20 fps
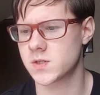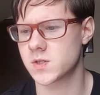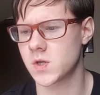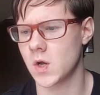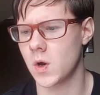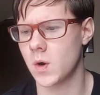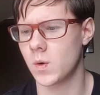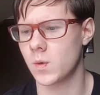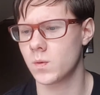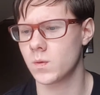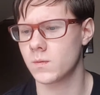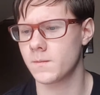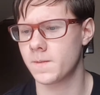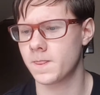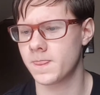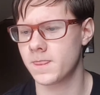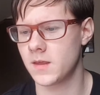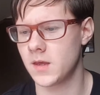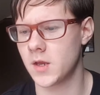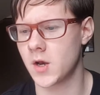So,
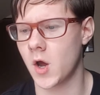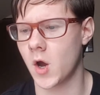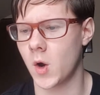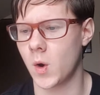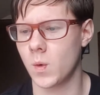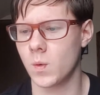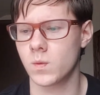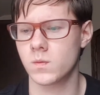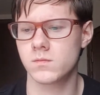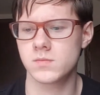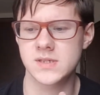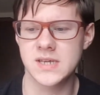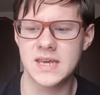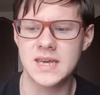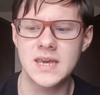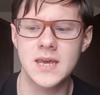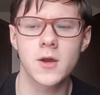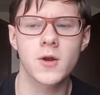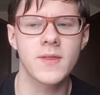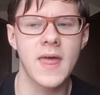you know, to
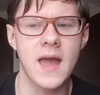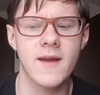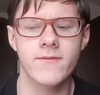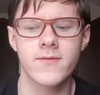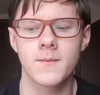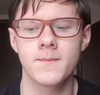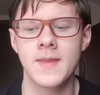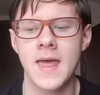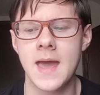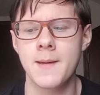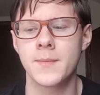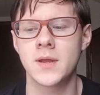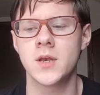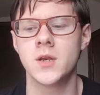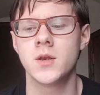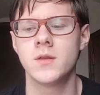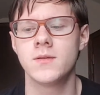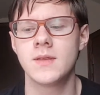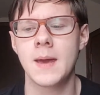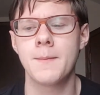hear that from them
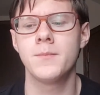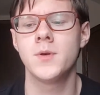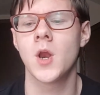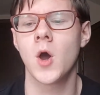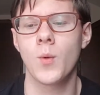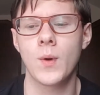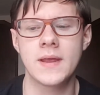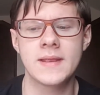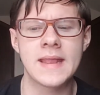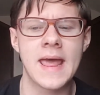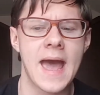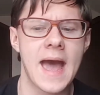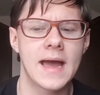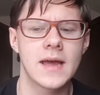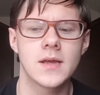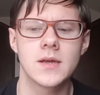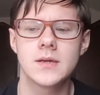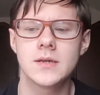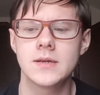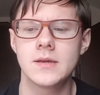and them knowing
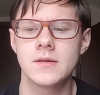that